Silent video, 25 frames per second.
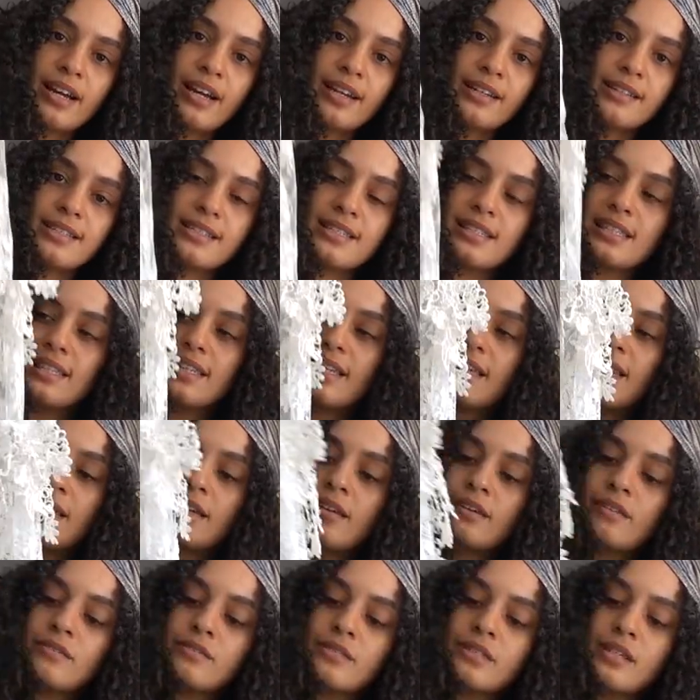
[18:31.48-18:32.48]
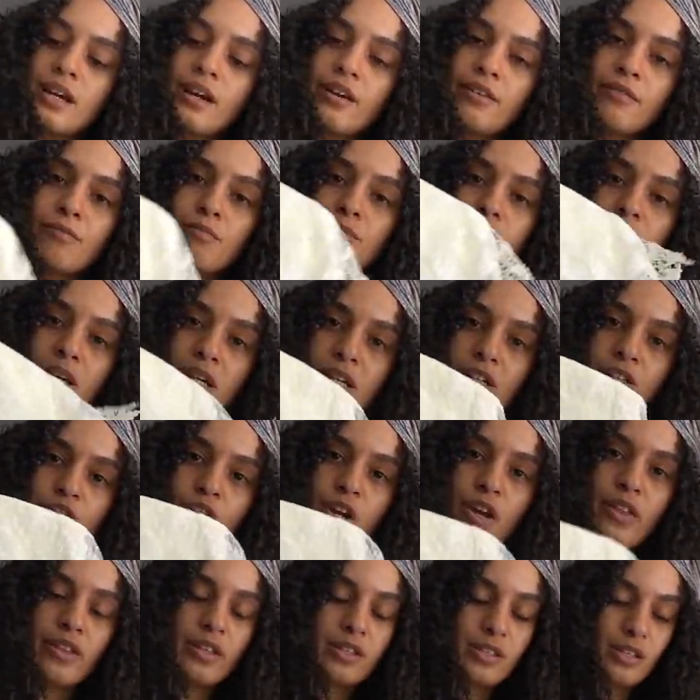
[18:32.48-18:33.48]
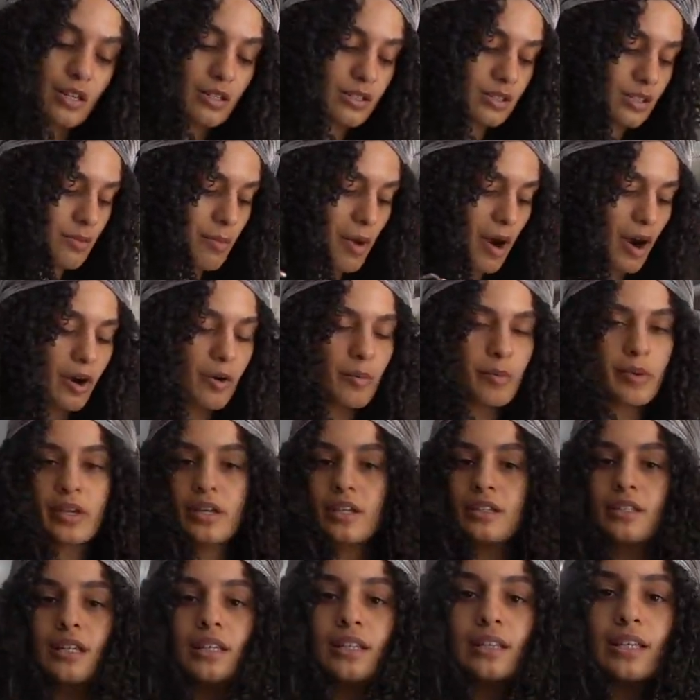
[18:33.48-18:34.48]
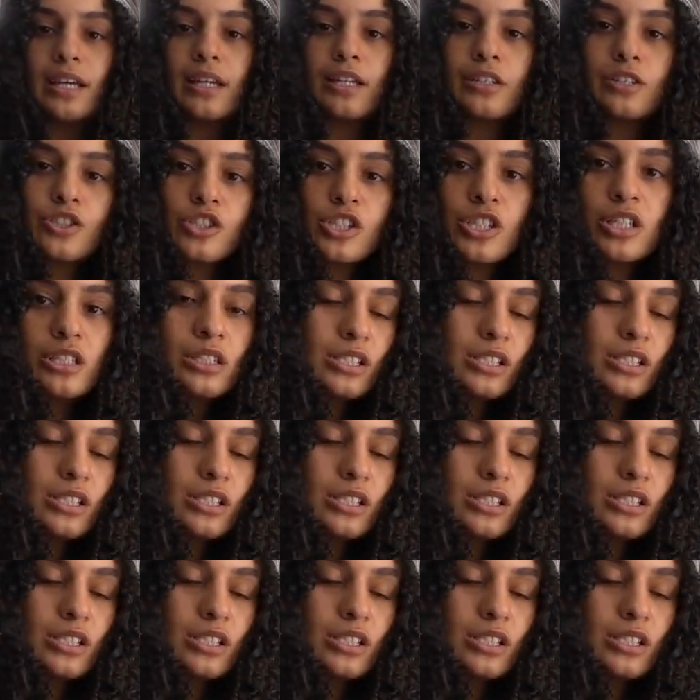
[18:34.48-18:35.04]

kind of sleeves. I'm gonna try this on tomorrow because I think she